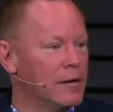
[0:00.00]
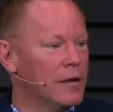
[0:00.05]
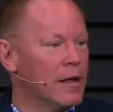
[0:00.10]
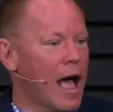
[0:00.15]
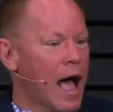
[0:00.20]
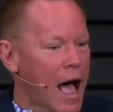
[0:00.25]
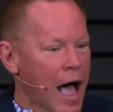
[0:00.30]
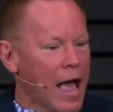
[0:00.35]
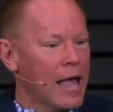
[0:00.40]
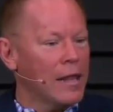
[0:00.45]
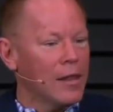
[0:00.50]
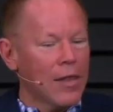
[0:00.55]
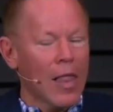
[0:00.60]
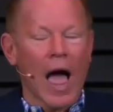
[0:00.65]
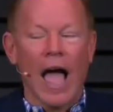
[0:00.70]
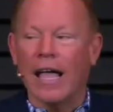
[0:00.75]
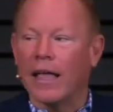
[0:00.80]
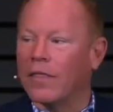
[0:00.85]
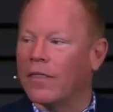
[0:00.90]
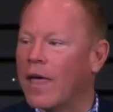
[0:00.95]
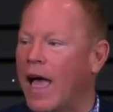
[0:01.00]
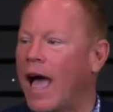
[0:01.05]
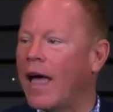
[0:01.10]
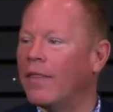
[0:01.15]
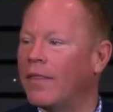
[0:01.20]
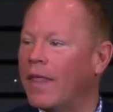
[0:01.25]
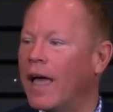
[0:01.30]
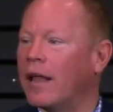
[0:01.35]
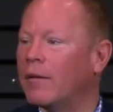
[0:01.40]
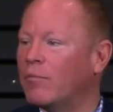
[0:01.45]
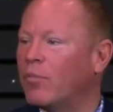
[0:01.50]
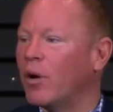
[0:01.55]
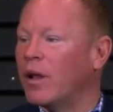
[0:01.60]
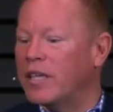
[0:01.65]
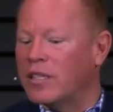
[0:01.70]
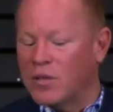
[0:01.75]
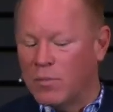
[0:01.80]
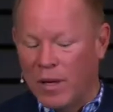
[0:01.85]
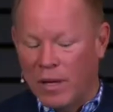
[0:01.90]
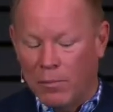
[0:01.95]
I like that. That
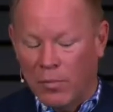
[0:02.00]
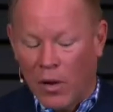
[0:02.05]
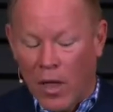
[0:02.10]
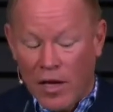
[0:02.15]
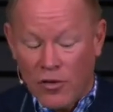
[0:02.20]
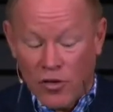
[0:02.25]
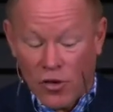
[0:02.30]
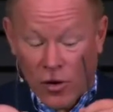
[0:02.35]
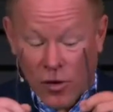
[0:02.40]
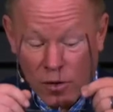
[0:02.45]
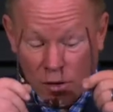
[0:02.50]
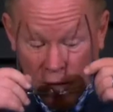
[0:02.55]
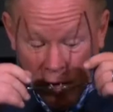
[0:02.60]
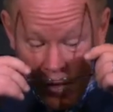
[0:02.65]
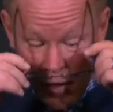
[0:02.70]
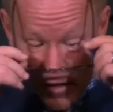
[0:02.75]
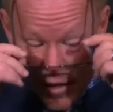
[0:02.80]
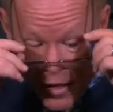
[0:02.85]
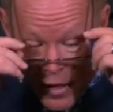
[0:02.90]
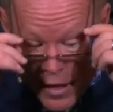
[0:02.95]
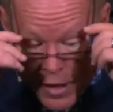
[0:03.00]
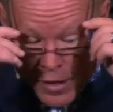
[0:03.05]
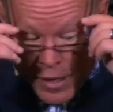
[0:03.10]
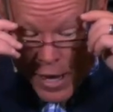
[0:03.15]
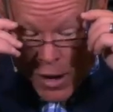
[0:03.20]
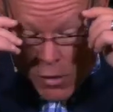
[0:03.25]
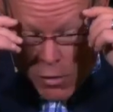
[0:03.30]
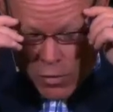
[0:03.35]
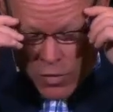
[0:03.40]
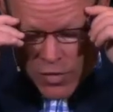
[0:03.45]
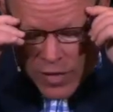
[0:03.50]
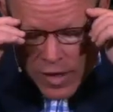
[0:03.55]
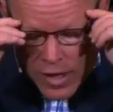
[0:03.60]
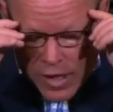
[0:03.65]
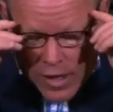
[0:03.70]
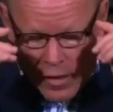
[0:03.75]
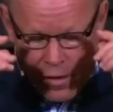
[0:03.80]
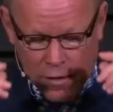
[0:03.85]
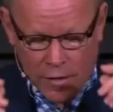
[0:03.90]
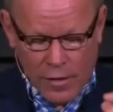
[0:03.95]
brings me pleasure. Now,
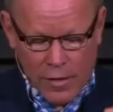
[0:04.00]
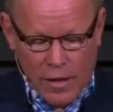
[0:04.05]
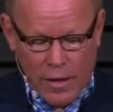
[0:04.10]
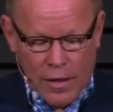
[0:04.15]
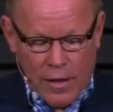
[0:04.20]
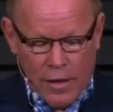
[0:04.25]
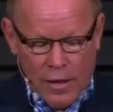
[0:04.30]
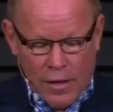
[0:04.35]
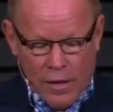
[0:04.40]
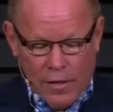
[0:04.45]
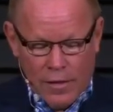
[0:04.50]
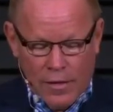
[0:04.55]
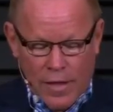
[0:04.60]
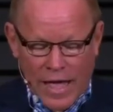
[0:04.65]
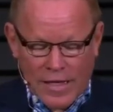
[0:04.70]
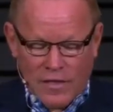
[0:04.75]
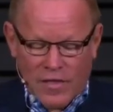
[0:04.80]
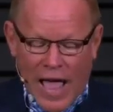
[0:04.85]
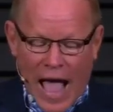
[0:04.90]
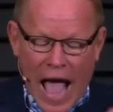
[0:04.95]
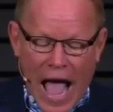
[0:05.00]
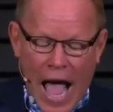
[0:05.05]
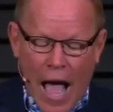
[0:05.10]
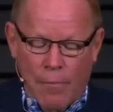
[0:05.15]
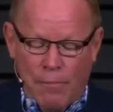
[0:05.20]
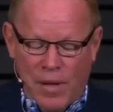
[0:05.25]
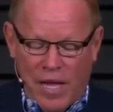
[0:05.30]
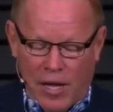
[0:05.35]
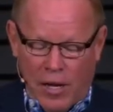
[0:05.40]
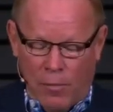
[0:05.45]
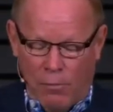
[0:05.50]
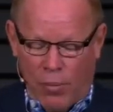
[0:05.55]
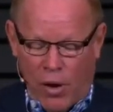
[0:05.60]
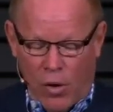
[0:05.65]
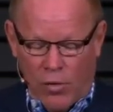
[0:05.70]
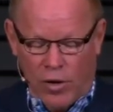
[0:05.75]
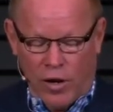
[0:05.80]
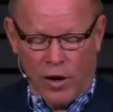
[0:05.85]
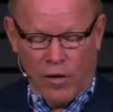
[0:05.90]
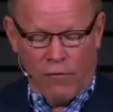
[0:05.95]
the, that's the happy
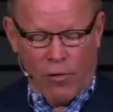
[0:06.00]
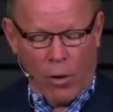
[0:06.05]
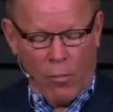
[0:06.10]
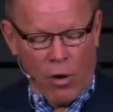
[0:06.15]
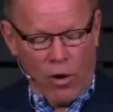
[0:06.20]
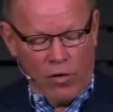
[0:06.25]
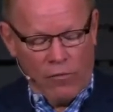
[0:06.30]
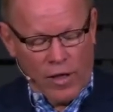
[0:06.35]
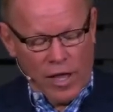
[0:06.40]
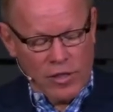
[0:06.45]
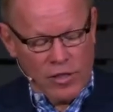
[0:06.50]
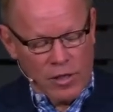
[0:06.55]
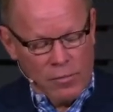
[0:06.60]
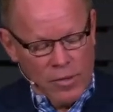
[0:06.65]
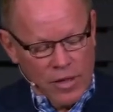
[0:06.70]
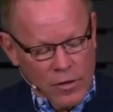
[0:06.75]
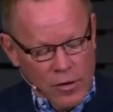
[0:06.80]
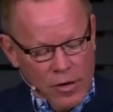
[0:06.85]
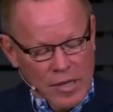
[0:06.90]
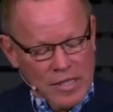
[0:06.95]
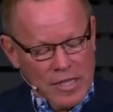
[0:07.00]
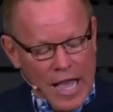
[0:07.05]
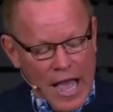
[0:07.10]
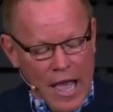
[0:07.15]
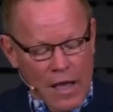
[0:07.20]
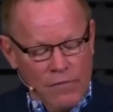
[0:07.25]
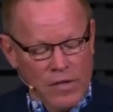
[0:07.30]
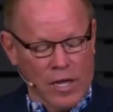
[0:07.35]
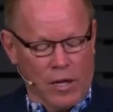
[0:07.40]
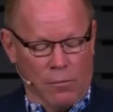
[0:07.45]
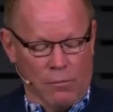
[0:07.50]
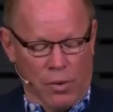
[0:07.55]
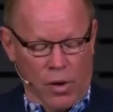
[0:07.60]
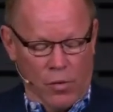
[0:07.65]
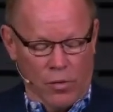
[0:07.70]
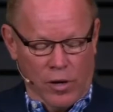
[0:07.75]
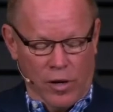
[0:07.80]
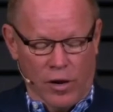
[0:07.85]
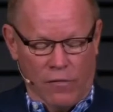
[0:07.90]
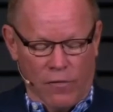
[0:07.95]
component of our motivation, but there is a heavy
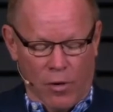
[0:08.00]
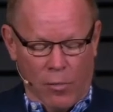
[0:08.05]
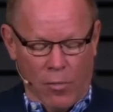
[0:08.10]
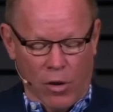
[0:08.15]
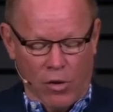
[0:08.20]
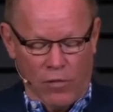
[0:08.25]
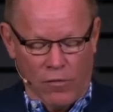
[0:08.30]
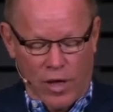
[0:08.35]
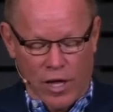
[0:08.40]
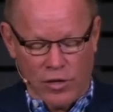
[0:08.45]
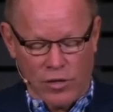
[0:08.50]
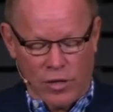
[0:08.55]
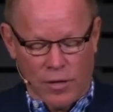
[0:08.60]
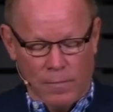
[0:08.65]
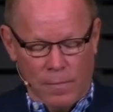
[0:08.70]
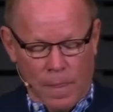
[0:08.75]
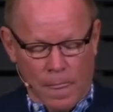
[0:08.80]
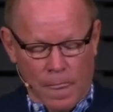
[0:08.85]
component of our motivation.